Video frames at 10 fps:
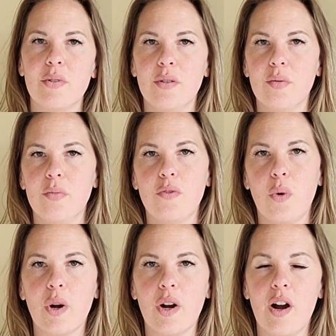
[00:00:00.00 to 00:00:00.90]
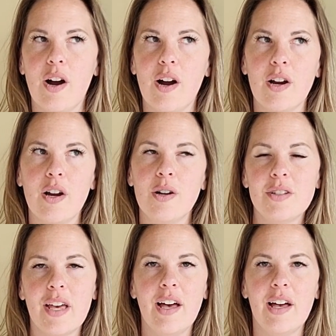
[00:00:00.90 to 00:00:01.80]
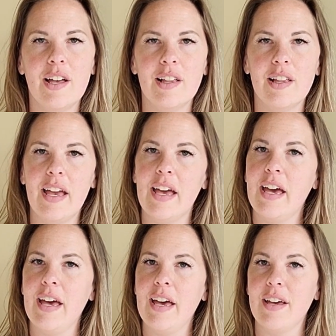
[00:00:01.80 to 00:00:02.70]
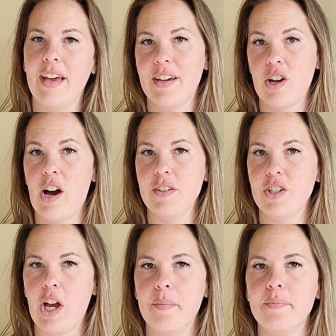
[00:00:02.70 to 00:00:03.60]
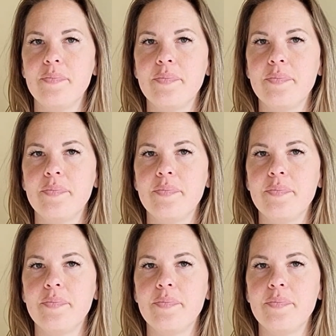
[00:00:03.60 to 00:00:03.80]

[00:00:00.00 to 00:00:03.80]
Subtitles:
room for our hotel and coffee shop.